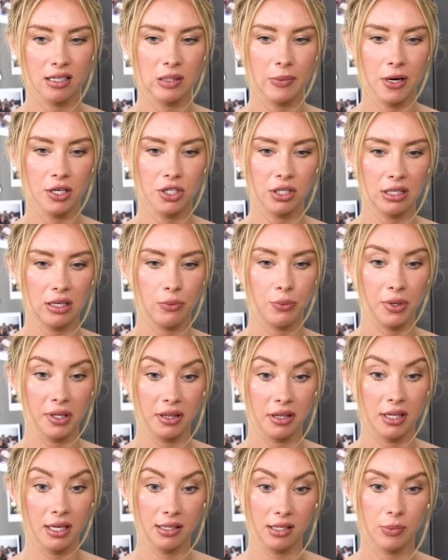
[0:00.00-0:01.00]
and especially
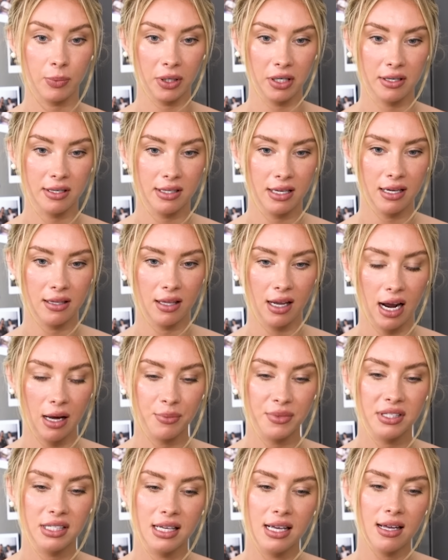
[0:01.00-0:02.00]
with this person that
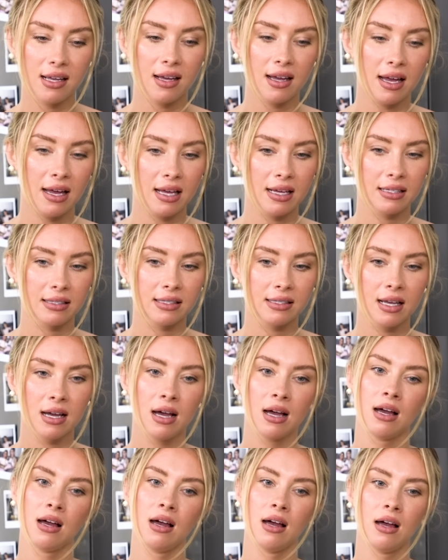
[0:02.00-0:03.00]
I'm seeing, is
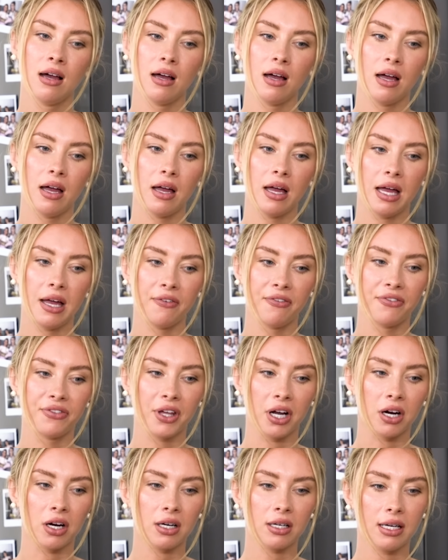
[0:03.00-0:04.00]
if
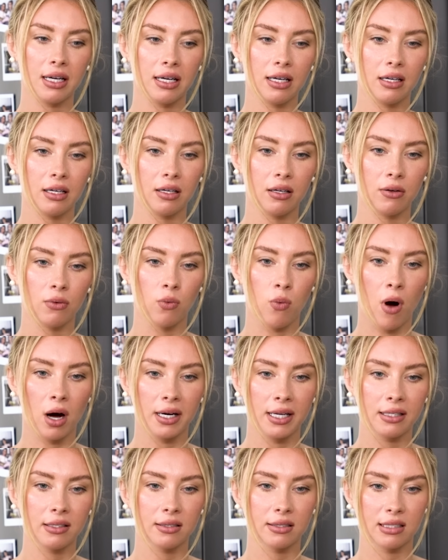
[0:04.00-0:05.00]
they're
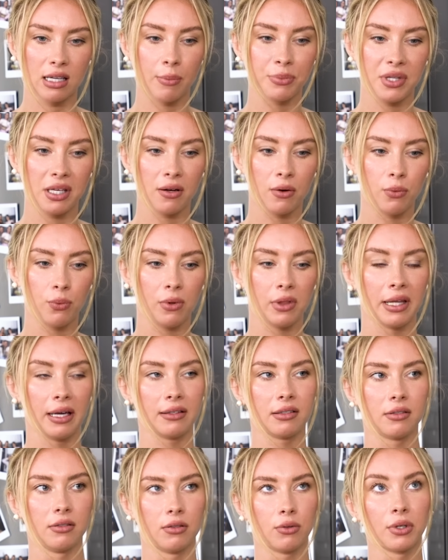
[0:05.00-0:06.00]
wanting something
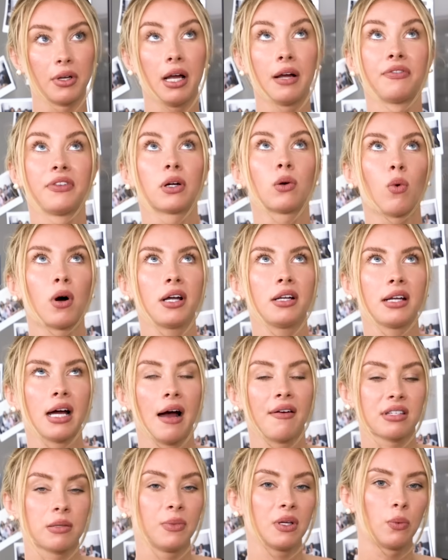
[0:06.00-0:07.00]
like, or if they're wanting to
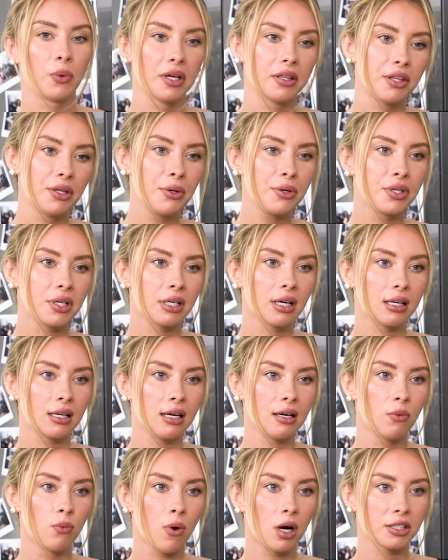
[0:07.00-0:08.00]
have something with you, they're going
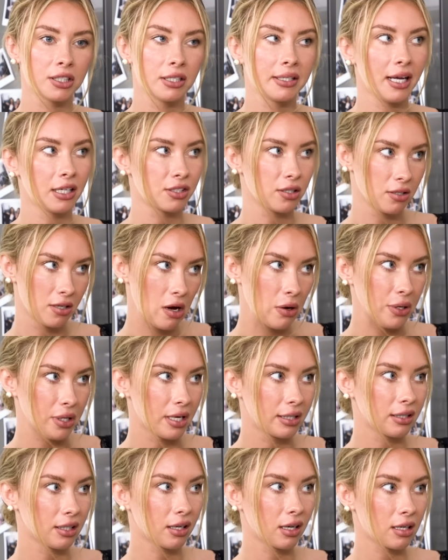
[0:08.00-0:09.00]
to want to get to know you.
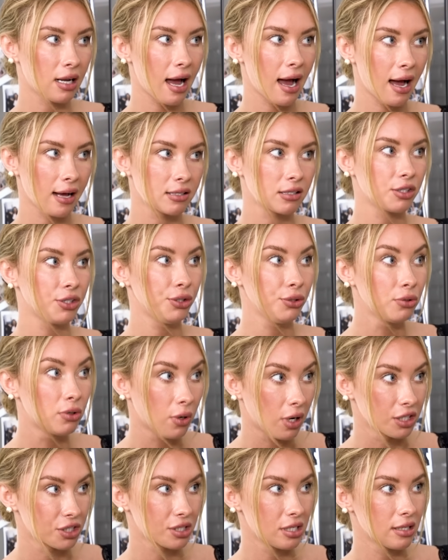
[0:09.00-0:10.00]
Like, they're going to ask you
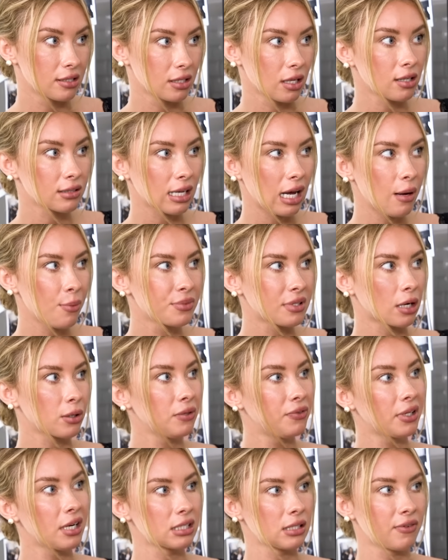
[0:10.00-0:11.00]
questions. All the times, I don't
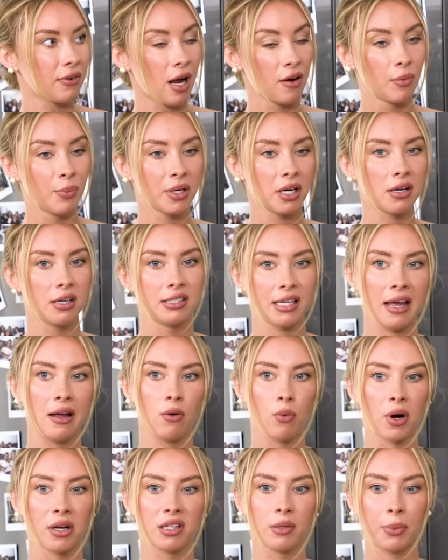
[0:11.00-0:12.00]
know if you guys have ever been on a
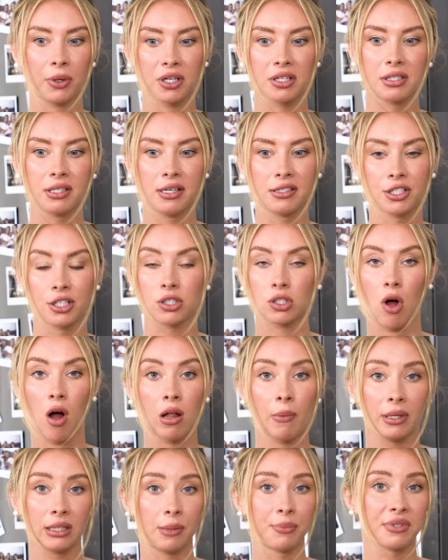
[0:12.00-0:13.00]
date where the person is just
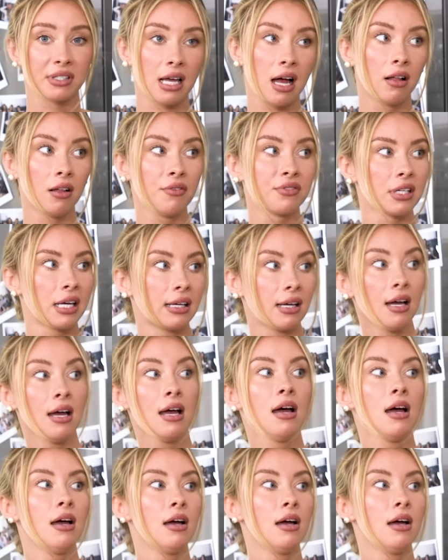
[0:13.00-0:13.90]
all about themselves. Like,